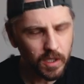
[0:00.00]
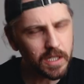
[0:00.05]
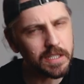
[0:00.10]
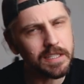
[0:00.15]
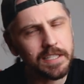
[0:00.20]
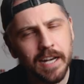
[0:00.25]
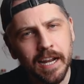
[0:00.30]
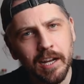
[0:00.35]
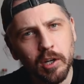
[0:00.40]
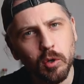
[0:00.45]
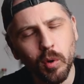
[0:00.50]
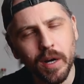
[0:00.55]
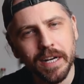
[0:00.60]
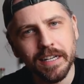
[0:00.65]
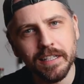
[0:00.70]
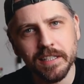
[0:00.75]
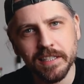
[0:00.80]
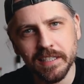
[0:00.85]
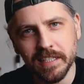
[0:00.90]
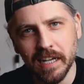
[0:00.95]
It's not
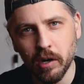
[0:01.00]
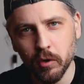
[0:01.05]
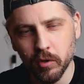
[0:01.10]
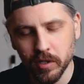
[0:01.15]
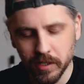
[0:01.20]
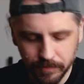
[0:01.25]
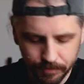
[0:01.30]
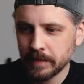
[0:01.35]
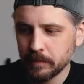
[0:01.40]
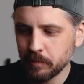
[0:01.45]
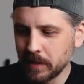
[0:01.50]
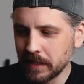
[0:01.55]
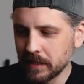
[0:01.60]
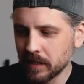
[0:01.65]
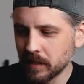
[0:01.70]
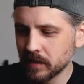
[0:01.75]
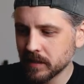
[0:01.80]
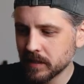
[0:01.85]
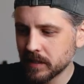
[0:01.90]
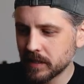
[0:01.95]
quite as sour
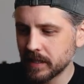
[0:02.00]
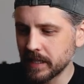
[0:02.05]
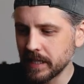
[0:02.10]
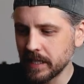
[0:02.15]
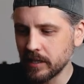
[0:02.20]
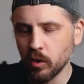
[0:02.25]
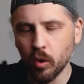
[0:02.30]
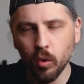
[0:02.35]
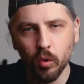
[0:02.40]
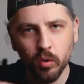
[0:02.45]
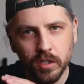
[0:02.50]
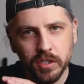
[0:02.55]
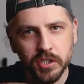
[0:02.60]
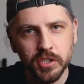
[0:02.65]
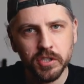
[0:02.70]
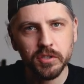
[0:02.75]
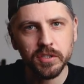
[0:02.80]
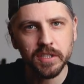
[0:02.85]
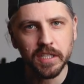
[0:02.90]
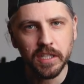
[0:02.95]
because the
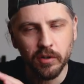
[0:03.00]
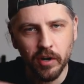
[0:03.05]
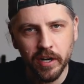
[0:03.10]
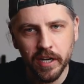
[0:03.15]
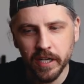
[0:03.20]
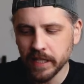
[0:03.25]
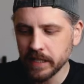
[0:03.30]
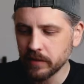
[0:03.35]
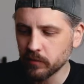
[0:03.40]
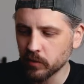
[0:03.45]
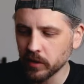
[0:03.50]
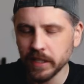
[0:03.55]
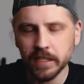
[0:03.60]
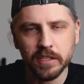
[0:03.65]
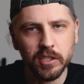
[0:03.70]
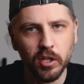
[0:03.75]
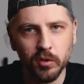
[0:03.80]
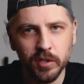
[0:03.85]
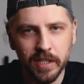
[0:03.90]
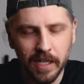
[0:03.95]
orange juice and grenadine really
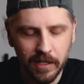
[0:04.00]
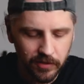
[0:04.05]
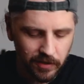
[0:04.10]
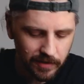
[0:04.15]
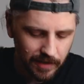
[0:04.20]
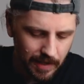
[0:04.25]
tone down the